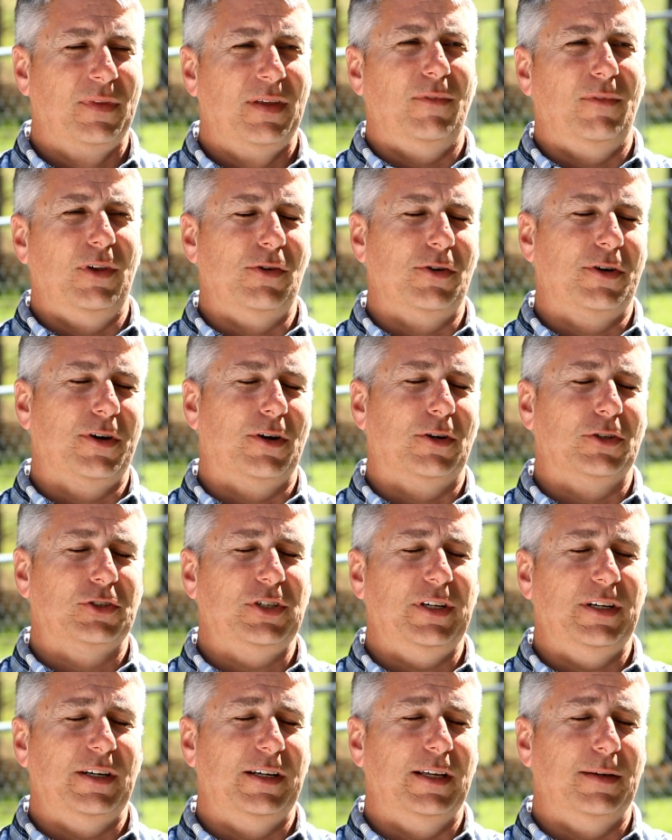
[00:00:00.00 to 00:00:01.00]
The little girl,
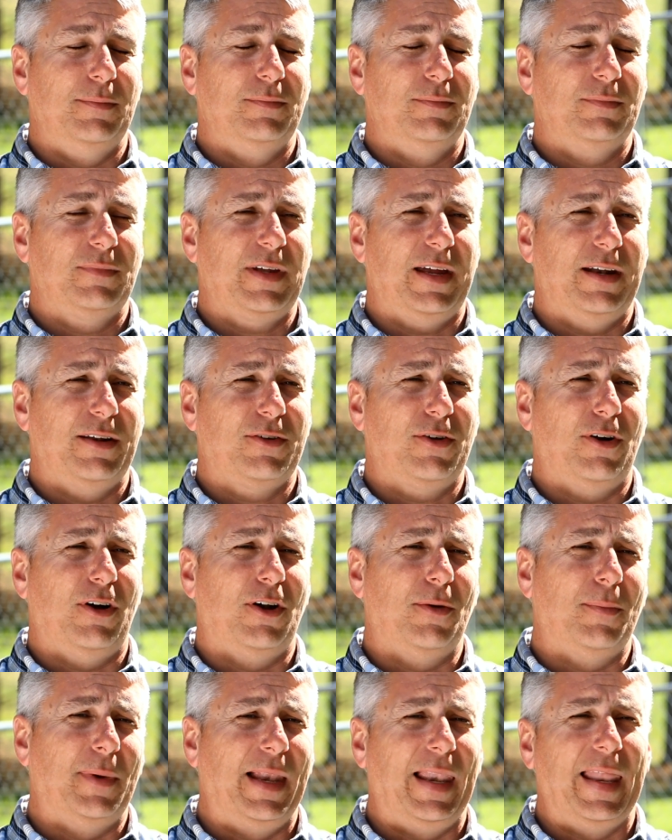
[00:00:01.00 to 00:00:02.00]
she ended up kind of
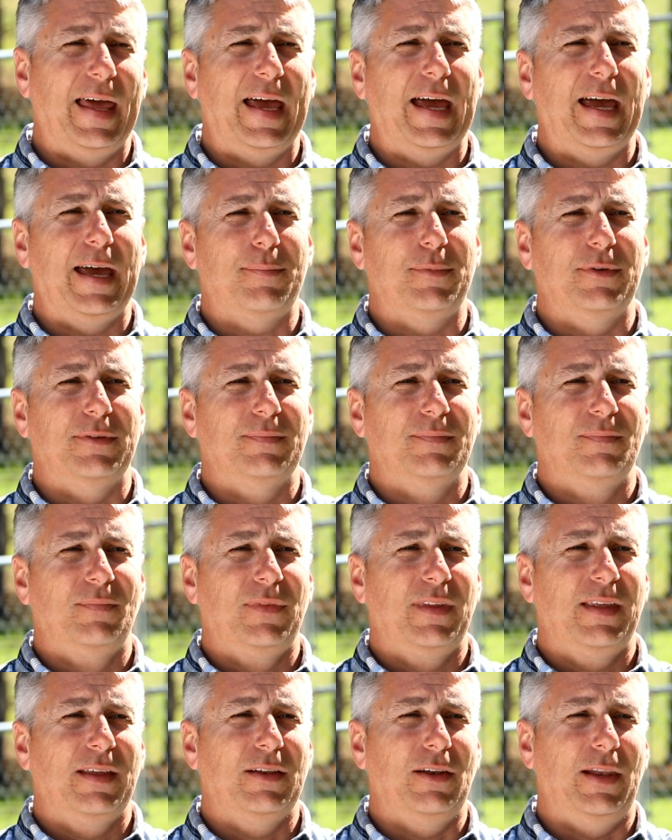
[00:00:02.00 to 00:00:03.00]
crawling on my lap and
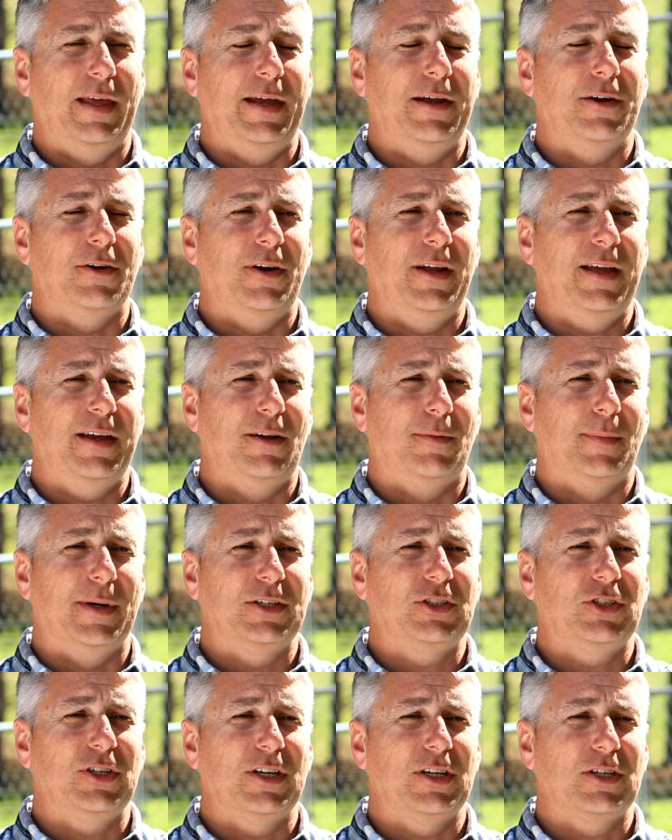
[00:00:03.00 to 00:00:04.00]
laying her head on my
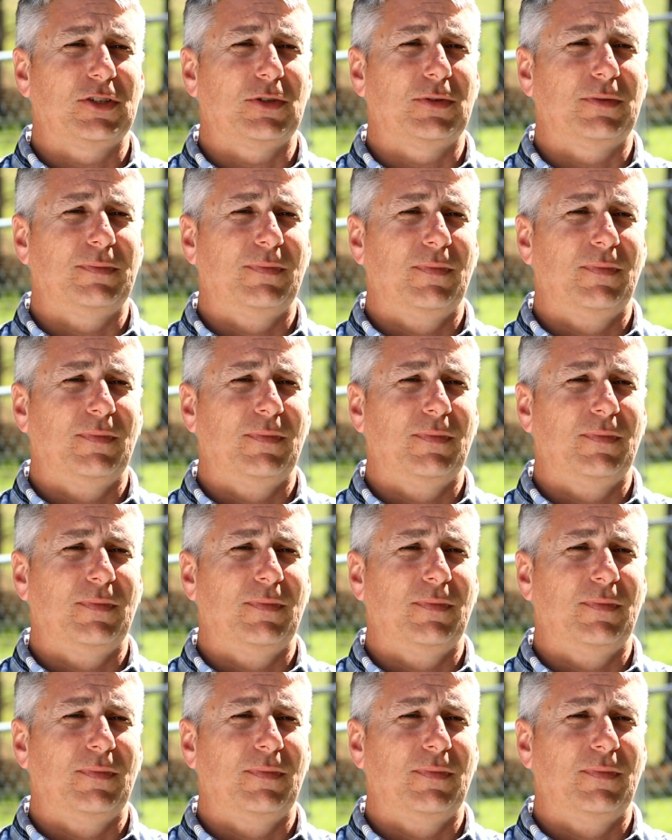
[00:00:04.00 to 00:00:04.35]
chest